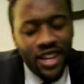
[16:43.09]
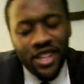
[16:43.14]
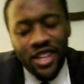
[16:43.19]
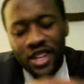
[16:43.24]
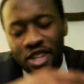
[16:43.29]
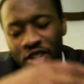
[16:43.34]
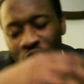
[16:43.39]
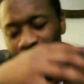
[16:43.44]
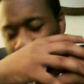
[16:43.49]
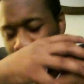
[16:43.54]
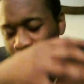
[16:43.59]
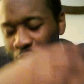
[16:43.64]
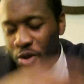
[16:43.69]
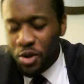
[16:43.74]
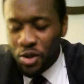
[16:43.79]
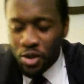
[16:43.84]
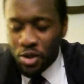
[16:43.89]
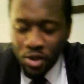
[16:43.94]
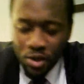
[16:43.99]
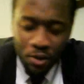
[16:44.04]
The
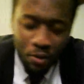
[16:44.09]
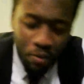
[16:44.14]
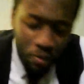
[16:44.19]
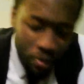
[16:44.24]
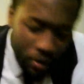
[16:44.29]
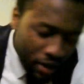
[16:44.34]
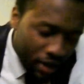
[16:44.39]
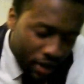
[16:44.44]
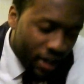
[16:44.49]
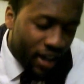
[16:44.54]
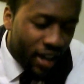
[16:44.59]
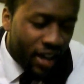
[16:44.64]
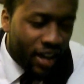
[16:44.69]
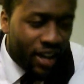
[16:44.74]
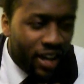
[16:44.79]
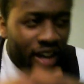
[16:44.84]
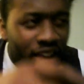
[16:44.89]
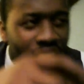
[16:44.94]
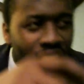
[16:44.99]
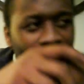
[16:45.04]
controller's too big.
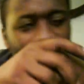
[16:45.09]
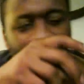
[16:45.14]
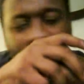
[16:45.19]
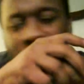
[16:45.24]
They